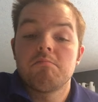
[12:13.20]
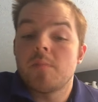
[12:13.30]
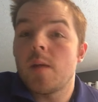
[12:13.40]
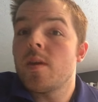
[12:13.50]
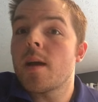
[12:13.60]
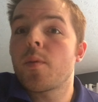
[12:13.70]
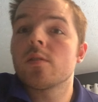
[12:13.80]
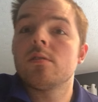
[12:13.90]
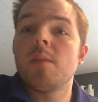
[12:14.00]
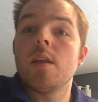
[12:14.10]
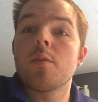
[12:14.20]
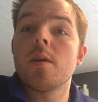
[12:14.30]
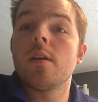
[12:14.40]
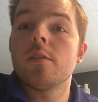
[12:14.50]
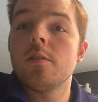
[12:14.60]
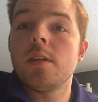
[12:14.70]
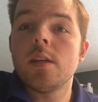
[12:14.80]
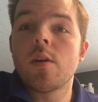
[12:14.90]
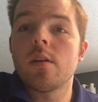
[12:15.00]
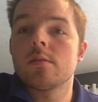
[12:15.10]
Maybe that person made 300
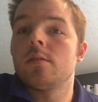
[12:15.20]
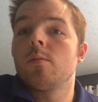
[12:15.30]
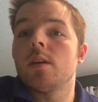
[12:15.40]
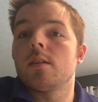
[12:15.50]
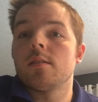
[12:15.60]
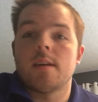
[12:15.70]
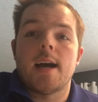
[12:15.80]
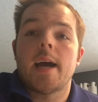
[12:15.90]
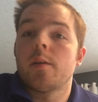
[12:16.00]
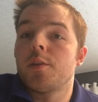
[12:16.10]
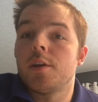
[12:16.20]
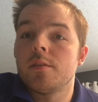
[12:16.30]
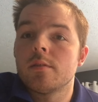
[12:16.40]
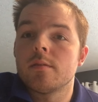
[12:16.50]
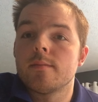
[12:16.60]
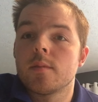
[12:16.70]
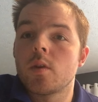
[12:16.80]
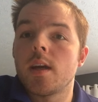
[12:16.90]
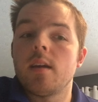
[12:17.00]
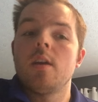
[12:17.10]
unique calls in the week. I don't know,
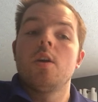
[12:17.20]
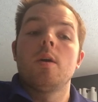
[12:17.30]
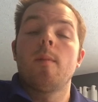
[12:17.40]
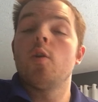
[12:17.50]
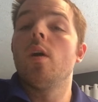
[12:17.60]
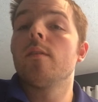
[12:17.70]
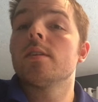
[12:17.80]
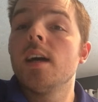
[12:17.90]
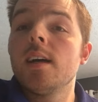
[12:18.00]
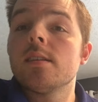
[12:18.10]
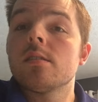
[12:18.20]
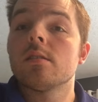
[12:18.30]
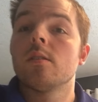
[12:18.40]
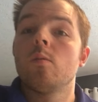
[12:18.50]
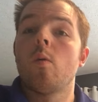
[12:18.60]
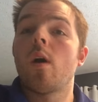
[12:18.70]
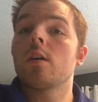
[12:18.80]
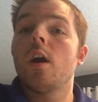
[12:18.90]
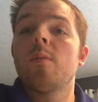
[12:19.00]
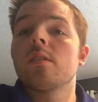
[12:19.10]
okay? But whoever does will walk
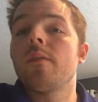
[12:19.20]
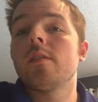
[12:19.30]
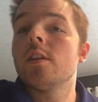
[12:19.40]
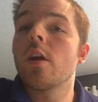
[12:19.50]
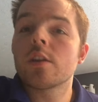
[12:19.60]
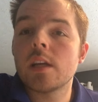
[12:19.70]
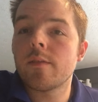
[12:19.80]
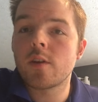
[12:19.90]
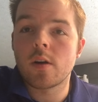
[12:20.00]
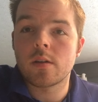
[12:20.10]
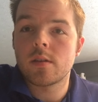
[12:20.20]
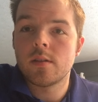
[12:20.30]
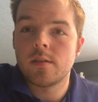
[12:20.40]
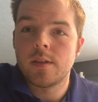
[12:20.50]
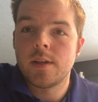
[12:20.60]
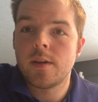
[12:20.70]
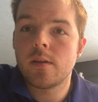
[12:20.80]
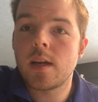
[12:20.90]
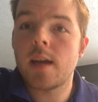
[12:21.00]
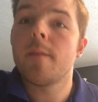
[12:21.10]
home with a $50 gift card,
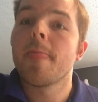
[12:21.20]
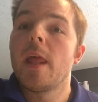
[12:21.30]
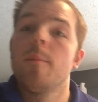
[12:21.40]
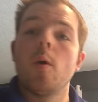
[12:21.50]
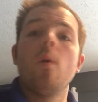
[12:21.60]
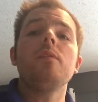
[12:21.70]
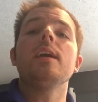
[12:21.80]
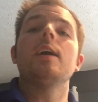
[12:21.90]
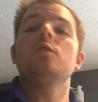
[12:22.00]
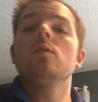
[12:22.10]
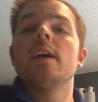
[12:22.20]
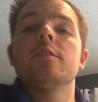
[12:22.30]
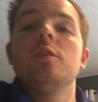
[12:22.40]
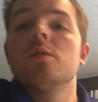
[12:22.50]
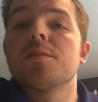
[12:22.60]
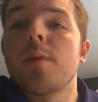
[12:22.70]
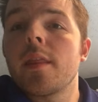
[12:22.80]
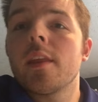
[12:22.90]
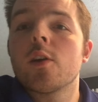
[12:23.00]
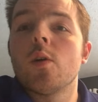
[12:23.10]
okay? But one thing I do like to do as a
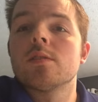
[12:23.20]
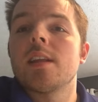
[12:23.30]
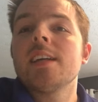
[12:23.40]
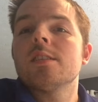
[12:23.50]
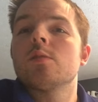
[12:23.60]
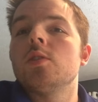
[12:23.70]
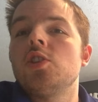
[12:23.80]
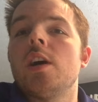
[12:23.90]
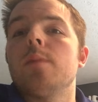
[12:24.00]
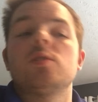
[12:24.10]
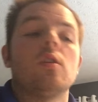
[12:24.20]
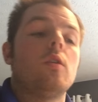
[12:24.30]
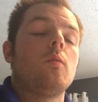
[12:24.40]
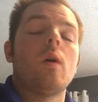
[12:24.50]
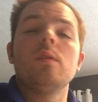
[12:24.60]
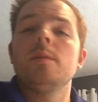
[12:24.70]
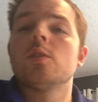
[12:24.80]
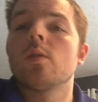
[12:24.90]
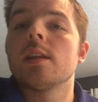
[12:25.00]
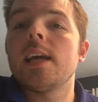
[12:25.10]
monthly goal is I like to switch it up. So what we've been
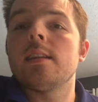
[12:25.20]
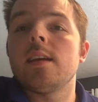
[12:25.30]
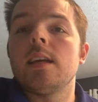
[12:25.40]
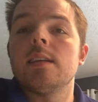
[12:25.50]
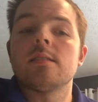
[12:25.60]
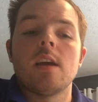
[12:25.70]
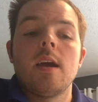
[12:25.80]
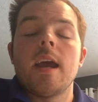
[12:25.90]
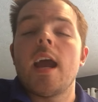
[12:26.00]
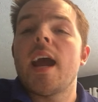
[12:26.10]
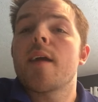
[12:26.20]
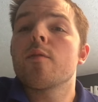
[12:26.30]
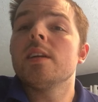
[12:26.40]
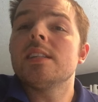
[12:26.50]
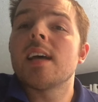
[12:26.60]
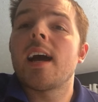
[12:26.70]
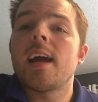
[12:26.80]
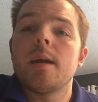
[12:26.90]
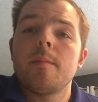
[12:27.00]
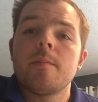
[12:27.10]
doing lately is every
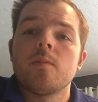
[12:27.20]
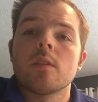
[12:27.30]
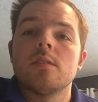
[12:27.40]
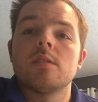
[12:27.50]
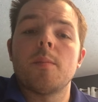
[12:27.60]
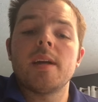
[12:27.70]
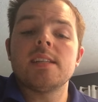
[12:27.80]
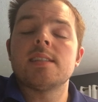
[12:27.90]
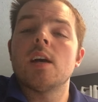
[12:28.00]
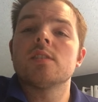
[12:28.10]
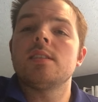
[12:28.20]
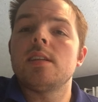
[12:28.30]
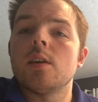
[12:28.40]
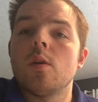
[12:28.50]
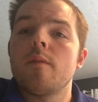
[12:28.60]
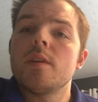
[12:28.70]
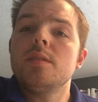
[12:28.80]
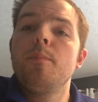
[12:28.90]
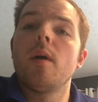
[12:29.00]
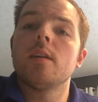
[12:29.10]
time somebody sells a deal, if it's
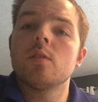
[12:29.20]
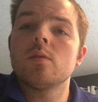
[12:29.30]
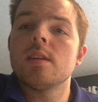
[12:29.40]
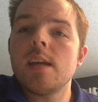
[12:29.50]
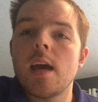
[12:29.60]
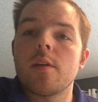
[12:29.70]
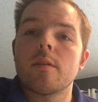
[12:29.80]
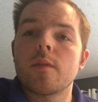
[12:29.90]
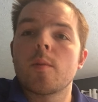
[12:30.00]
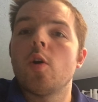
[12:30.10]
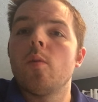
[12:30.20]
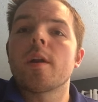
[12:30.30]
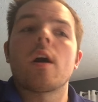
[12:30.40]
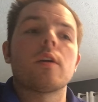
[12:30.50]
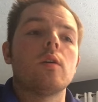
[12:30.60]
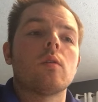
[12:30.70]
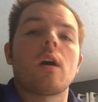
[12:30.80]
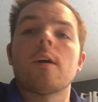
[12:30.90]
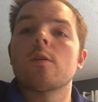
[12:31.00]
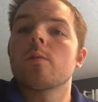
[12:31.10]
bundled together from a home and auto or
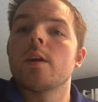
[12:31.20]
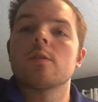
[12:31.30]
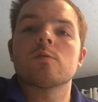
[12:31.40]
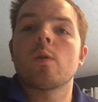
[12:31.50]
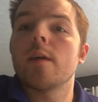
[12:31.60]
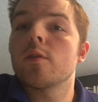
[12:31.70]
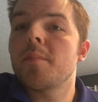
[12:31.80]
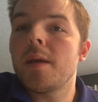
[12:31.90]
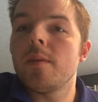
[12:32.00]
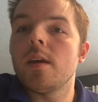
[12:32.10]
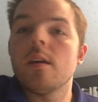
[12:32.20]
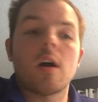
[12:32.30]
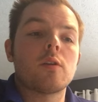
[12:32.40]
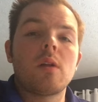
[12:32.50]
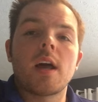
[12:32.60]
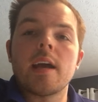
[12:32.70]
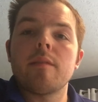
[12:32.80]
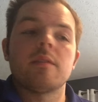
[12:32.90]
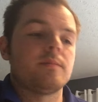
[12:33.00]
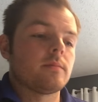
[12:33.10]
auto renters, whatever it may be, auto life,
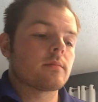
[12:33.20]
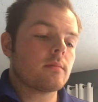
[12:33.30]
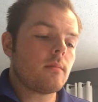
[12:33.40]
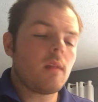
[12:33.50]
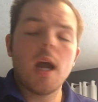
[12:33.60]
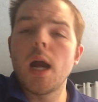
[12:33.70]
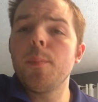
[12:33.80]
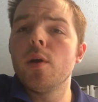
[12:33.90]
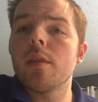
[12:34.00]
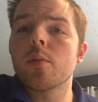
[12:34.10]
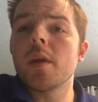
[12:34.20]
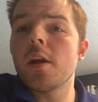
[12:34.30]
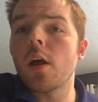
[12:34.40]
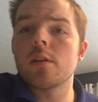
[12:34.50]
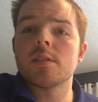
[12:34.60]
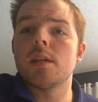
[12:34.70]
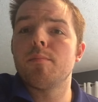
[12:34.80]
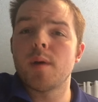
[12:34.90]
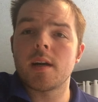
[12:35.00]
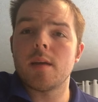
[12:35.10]
I put $3 in a
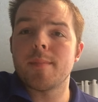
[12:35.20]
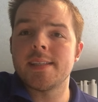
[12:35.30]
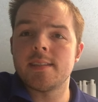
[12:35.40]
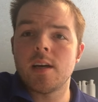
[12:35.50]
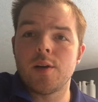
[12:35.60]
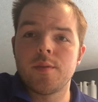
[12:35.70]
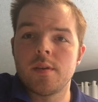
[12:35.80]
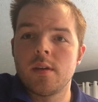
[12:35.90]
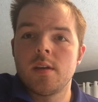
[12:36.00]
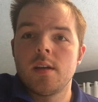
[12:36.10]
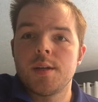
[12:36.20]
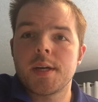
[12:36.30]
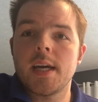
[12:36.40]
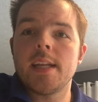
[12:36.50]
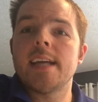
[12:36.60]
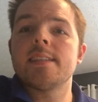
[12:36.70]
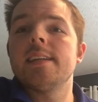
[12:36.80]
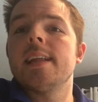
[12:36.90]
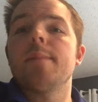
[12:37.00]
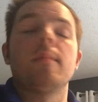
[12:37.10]
bucket myself, okay? And at the
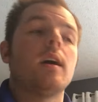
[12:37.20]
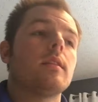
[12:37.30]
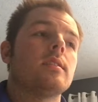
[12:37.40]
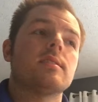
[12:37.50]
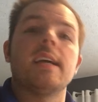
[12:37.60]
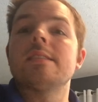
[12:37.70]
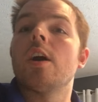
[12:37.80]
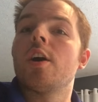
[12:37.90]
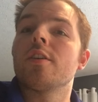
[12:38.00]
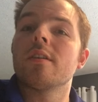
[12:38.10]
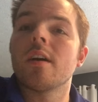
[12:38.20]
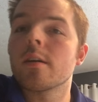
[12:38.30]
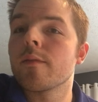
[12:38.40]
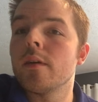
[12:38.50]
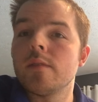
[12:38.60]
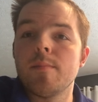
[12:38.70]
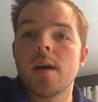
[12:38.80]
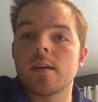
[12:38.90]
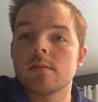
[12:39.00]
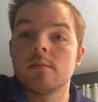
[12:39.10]
end of that month, let's say it's $100,
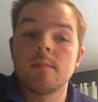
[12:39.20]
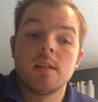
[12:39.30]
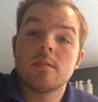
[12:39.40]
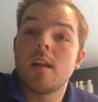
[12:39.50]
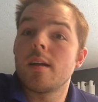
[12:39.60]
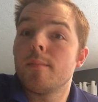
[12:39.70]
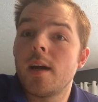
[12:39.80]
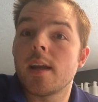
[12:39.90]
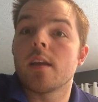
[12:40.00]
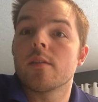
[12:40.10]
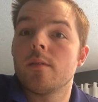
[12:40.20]
$150. It's a lot of money